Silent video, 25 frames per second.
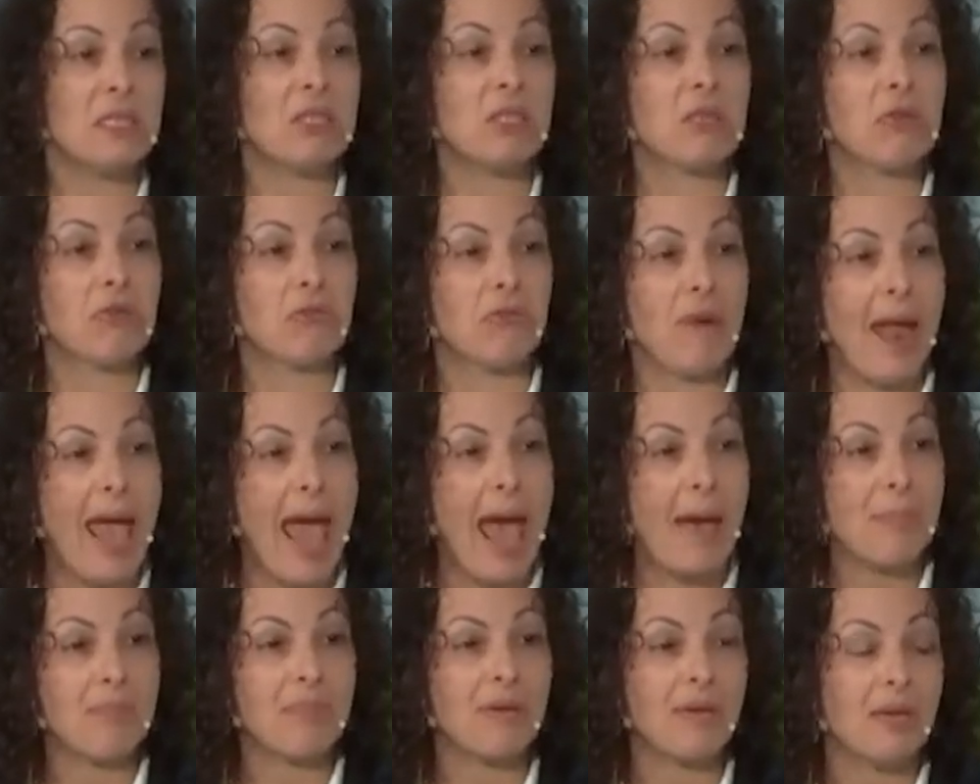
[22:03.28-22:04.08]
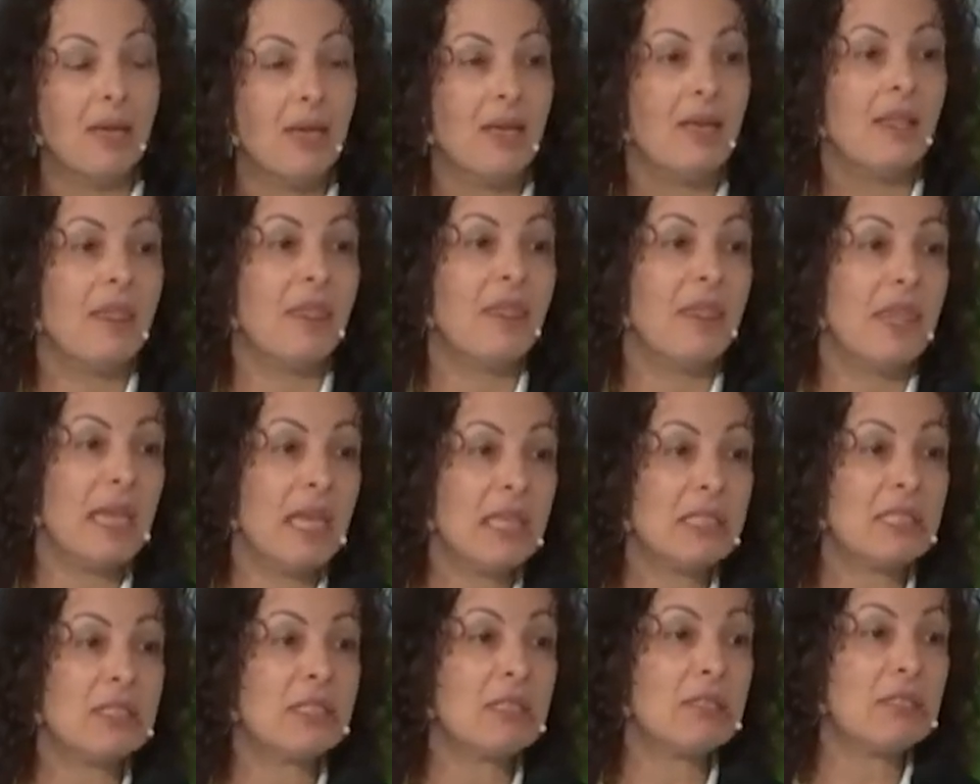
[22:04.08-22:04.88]
is crap,
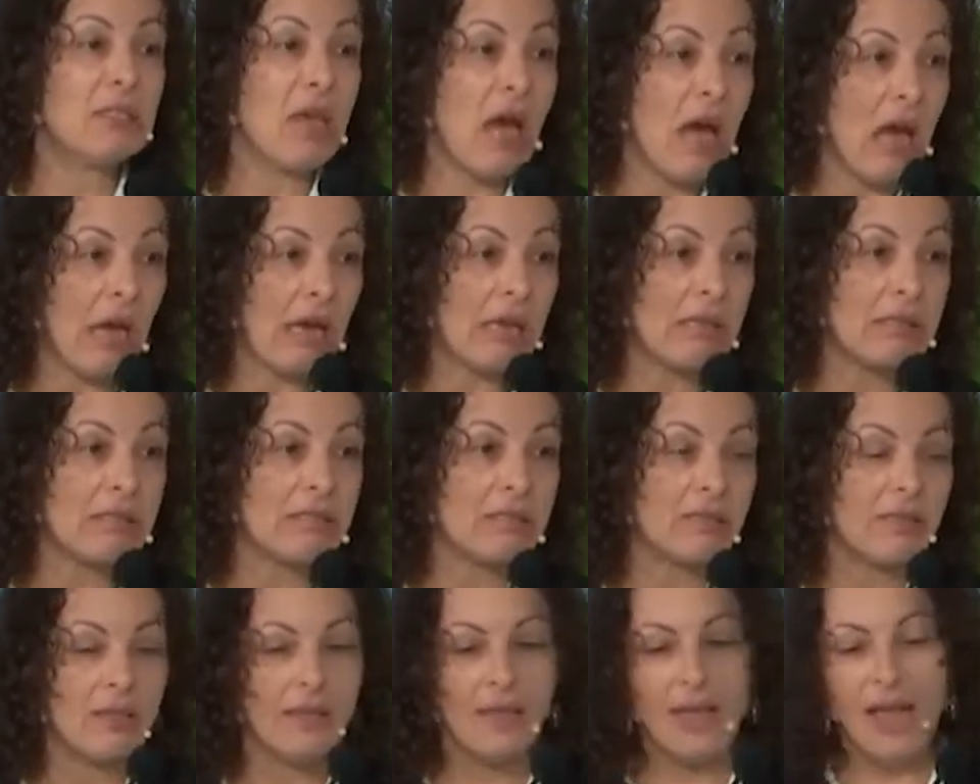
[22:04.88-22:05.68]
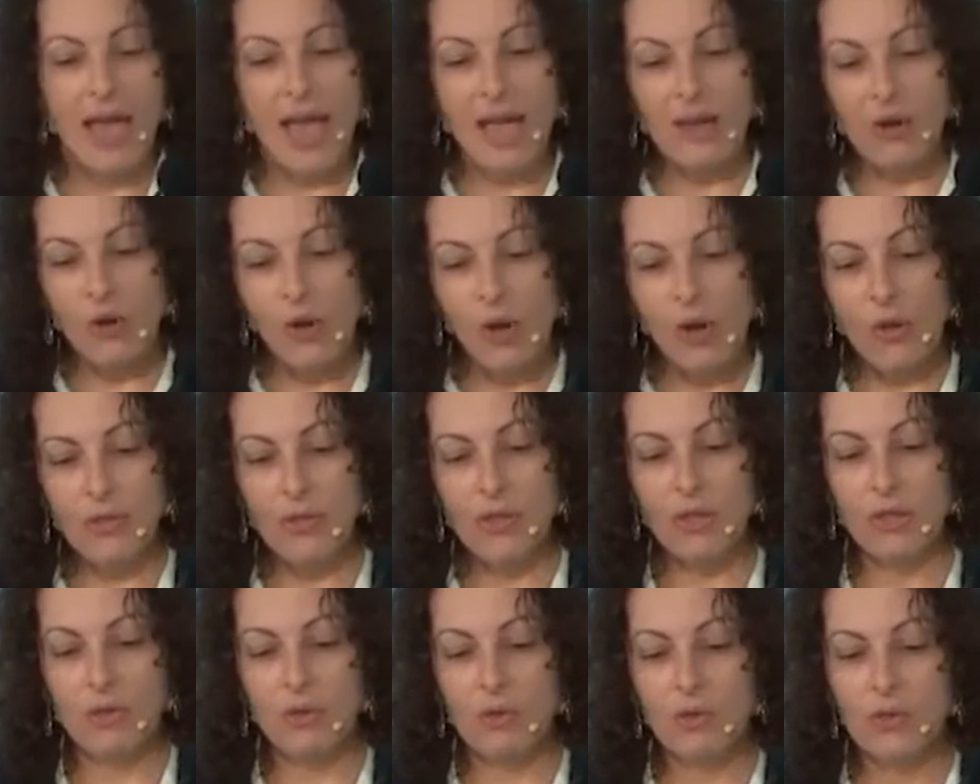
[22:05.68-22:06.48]
this sucks, and all
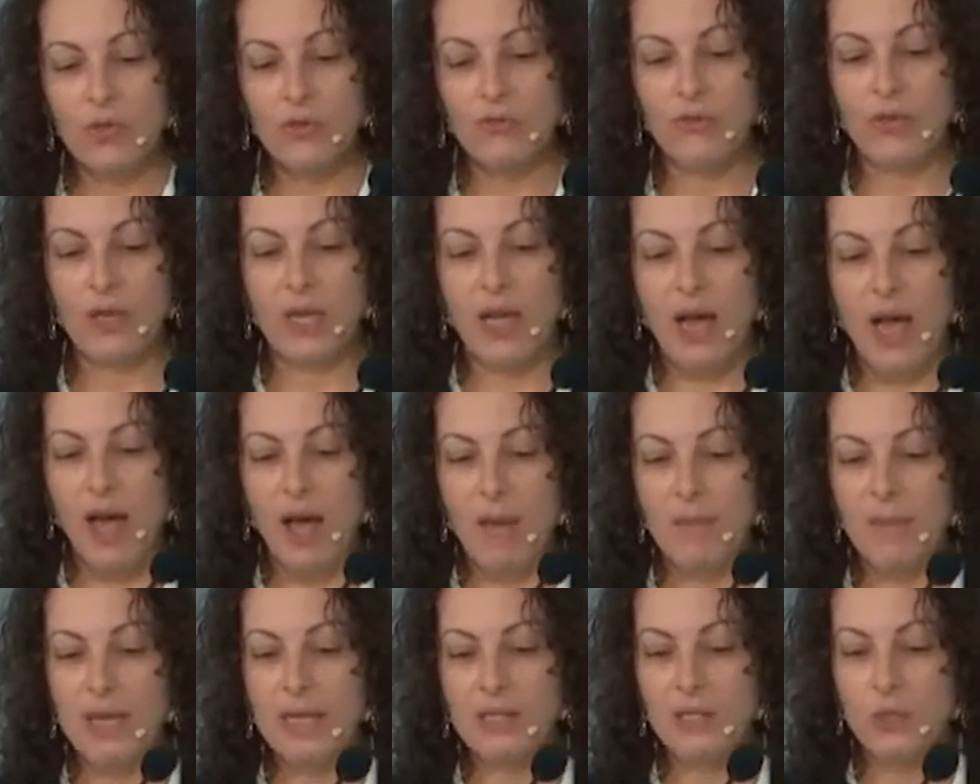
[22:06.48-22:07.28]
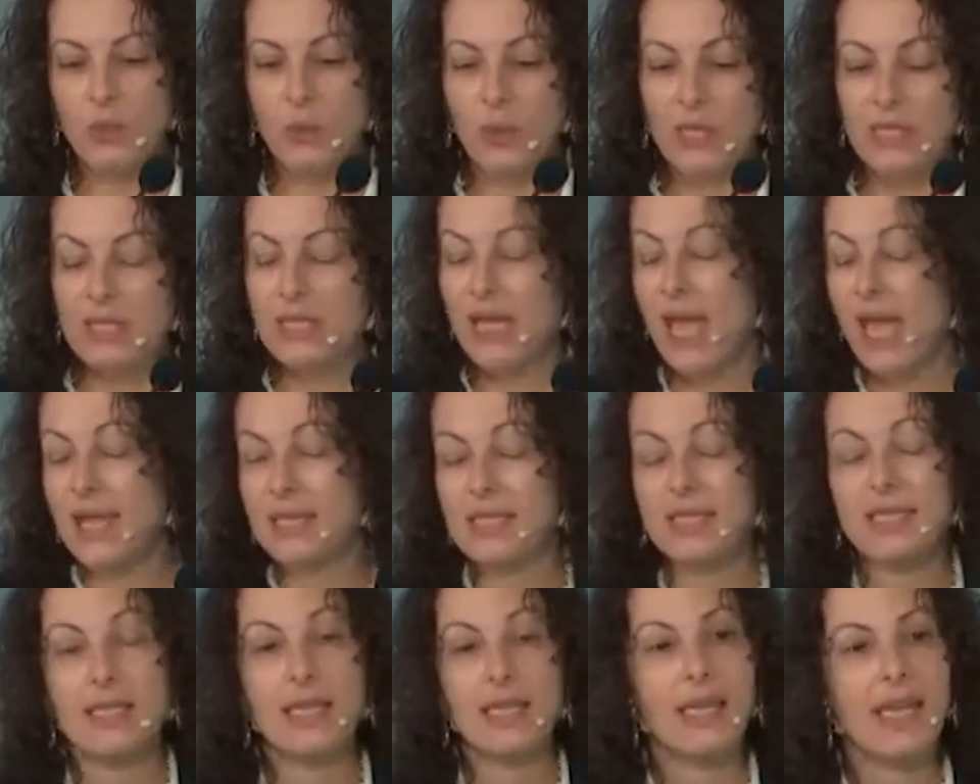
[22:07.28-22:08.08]
the useful comments we
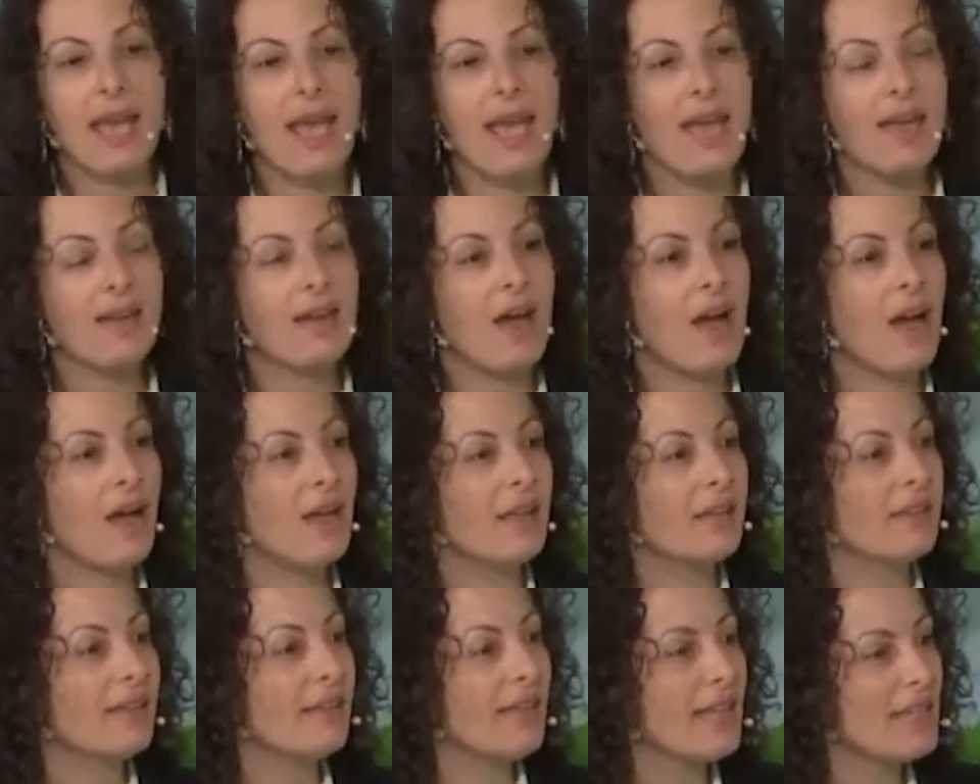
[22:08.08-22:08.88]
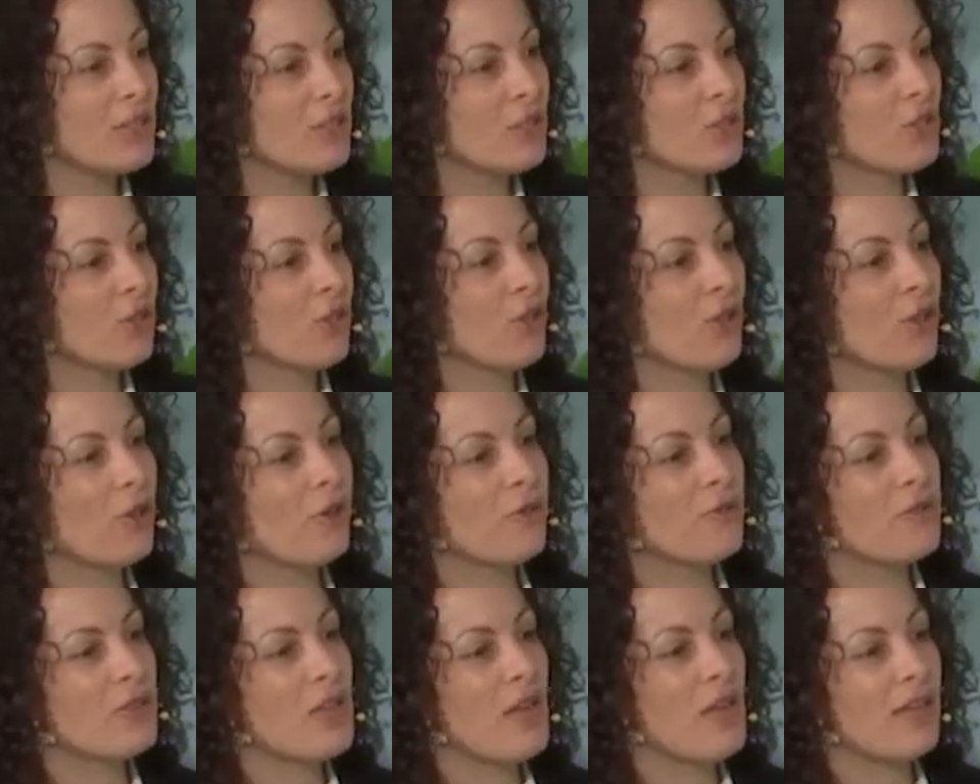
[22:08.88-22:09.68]
tend to get on
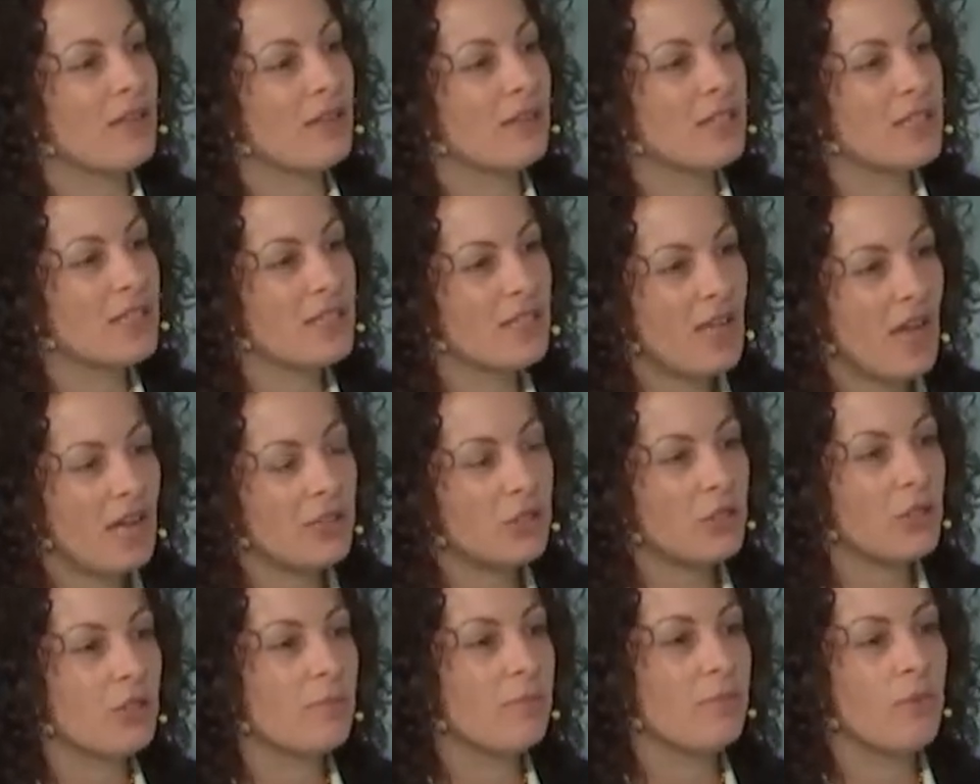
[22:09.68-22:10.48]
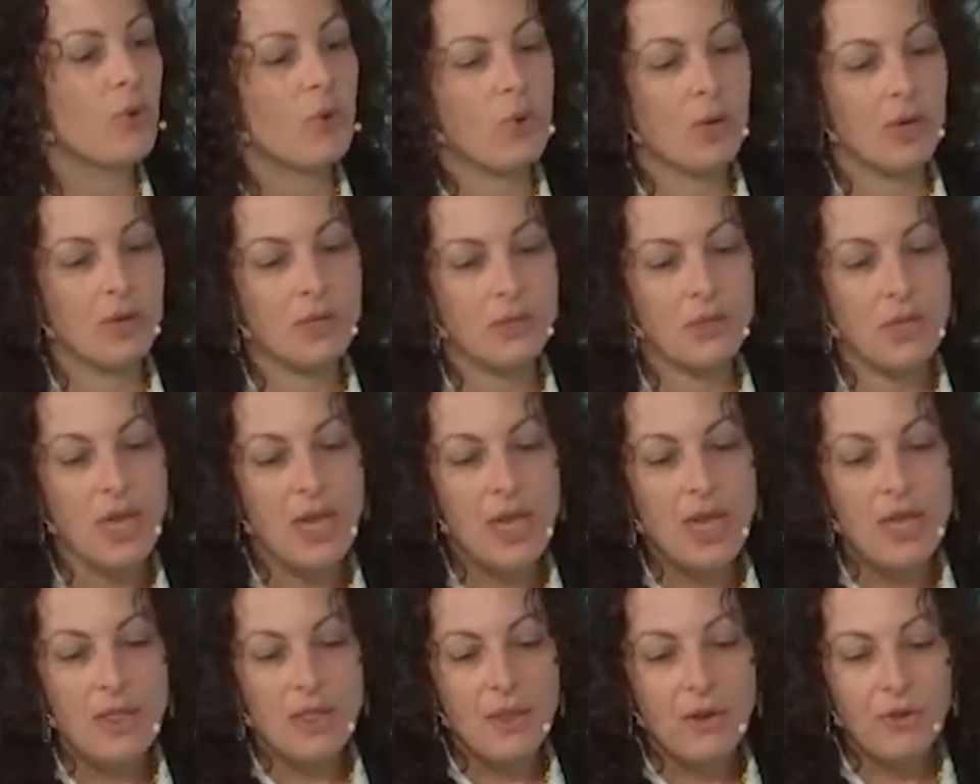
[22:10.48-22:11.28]
listservs and discussion boards
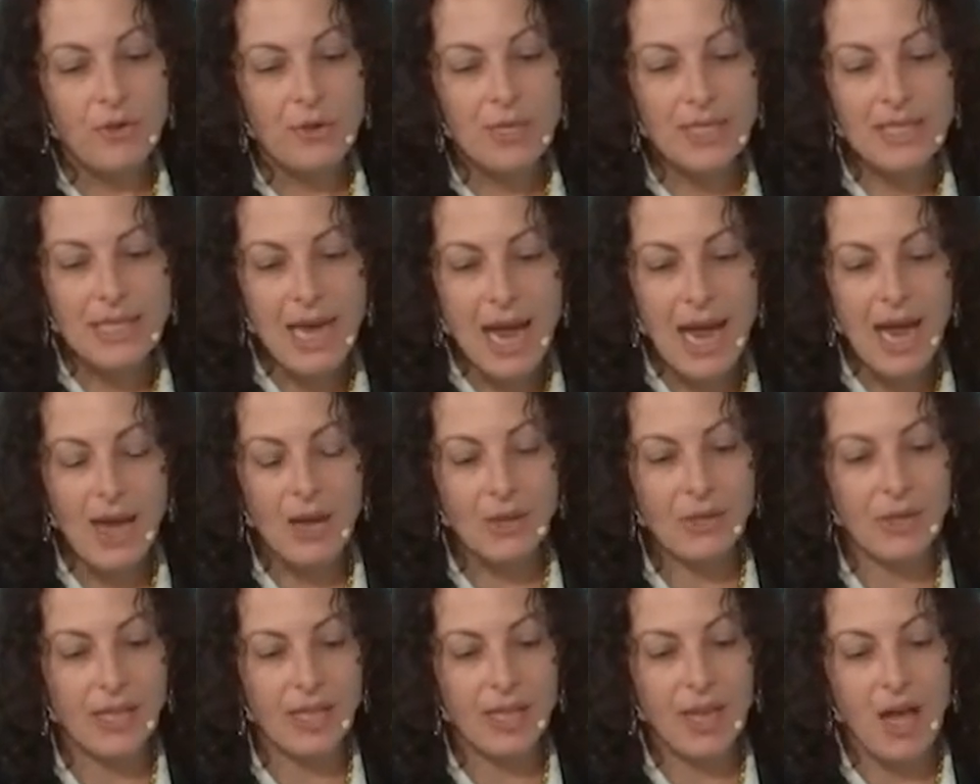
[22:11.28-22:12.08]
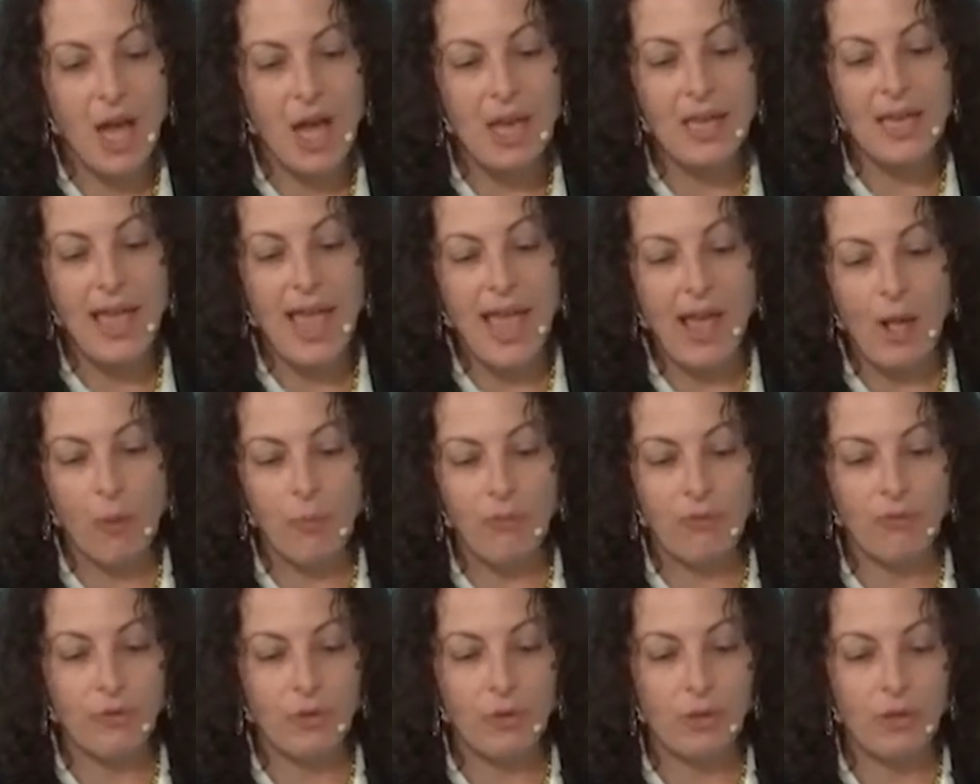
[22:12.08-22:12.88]
that are entirely
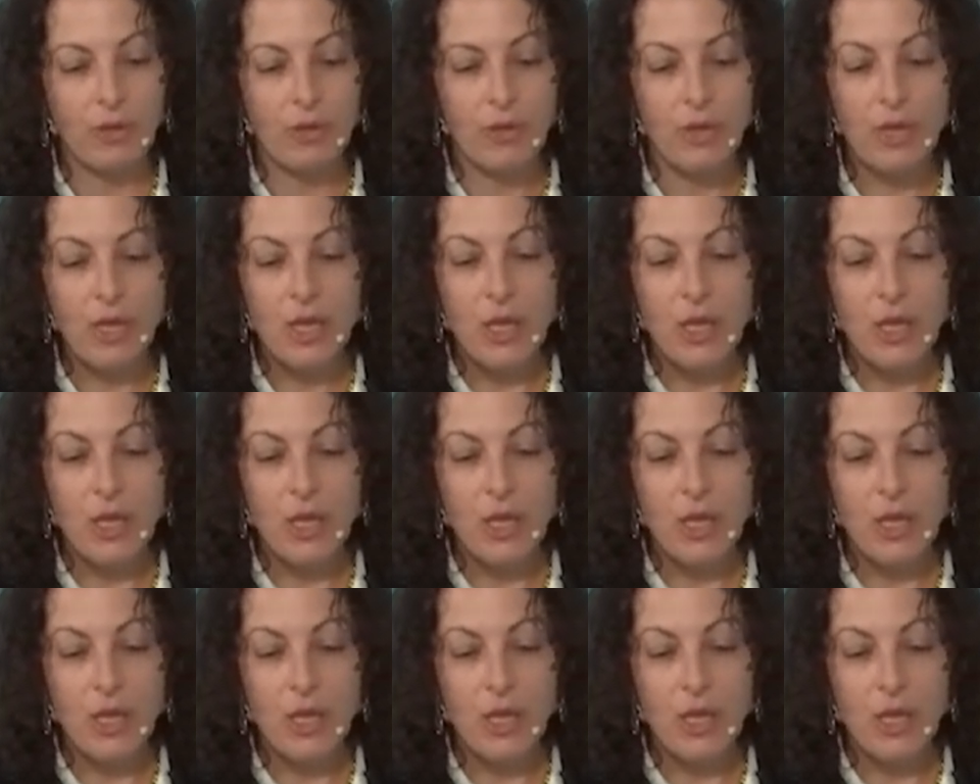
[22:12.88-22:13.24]
unhelpful.